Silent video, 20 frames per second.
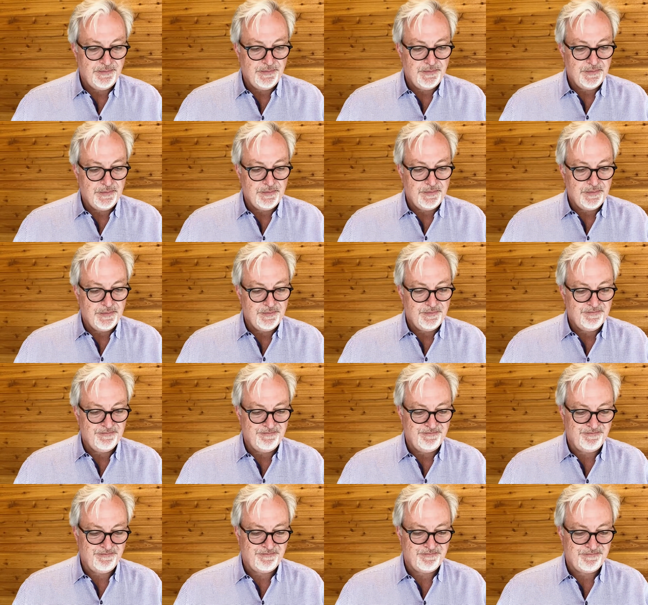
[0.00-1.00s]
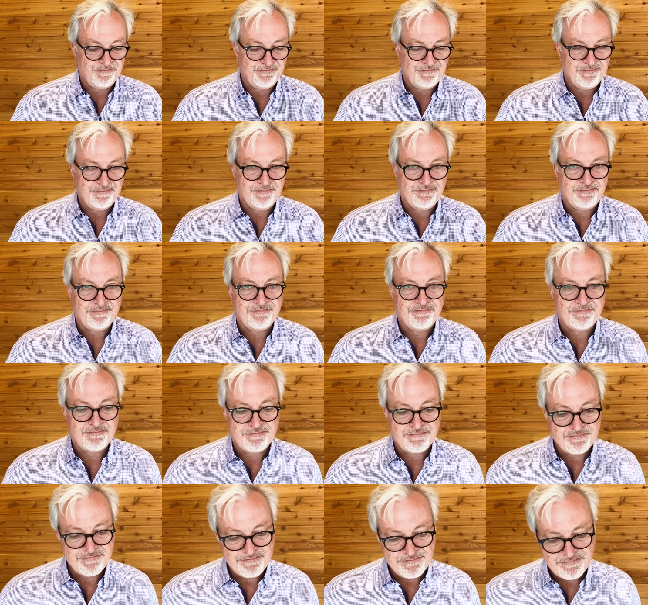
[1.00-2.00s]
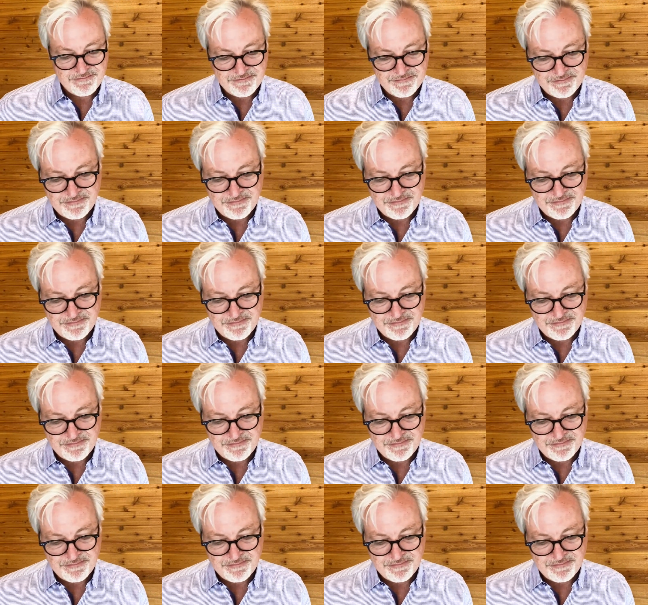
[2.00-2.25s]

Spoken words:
Nothing is said.